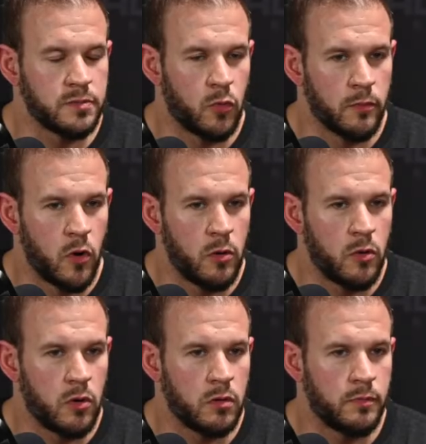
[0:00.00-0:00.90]
more
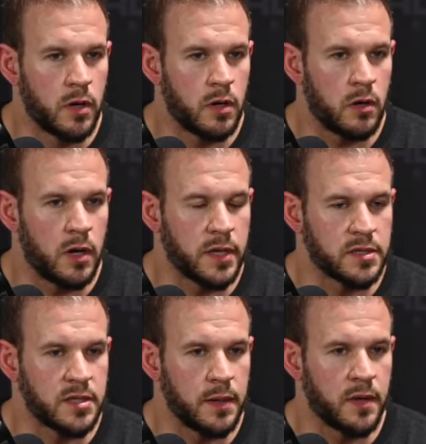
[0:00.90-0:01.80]
mobile, but at the
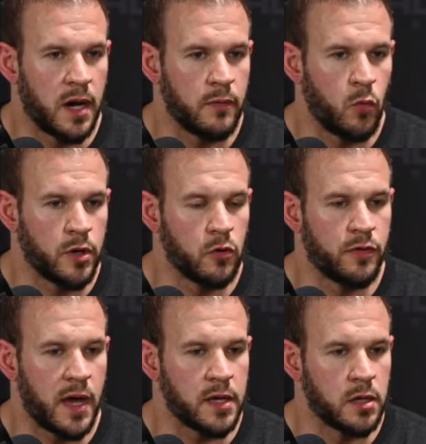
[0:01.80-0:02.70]
same time, when you're
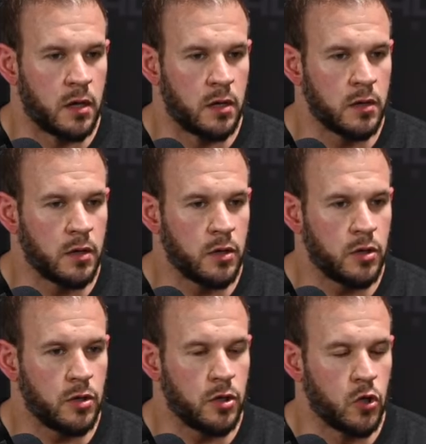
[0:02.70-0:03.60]
that young,
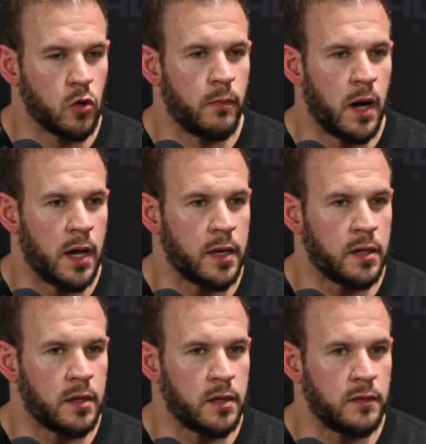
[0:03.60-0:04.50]
your
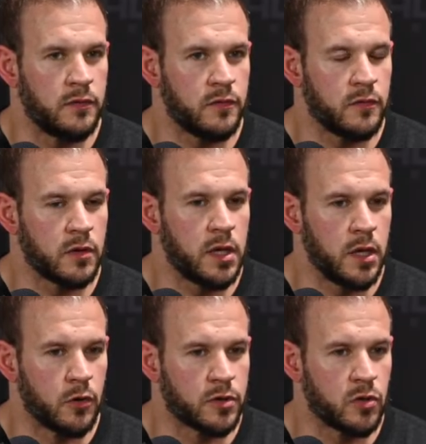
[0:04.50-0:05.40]
mind is
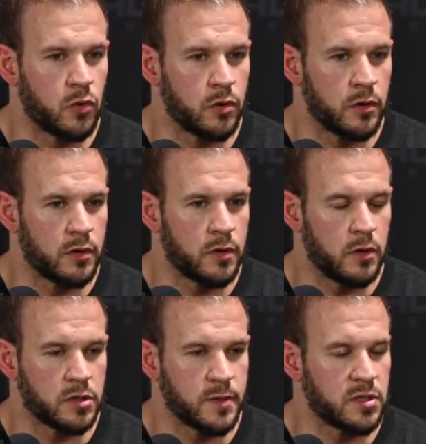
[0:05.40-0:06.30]
geared toward,
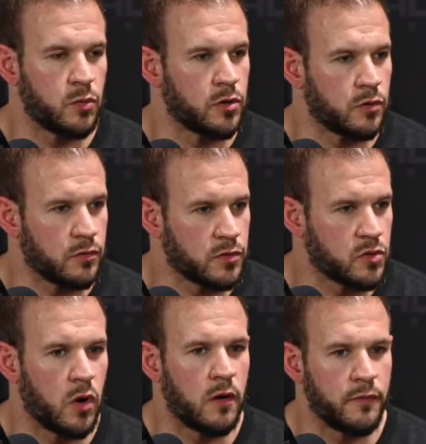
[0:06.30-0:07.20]
especially when you're
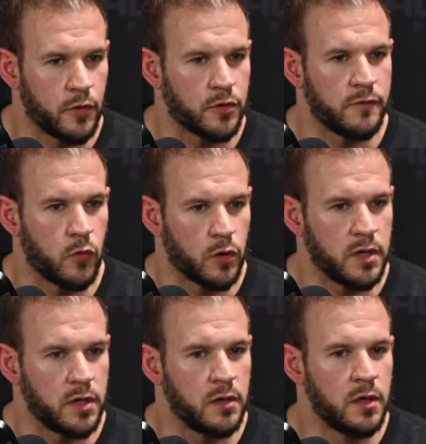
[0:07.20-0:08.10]
12, 13,
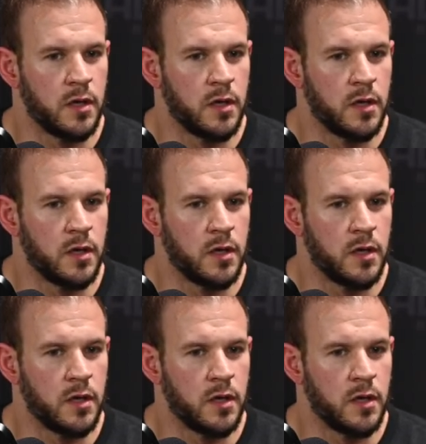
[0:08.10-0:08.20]
14.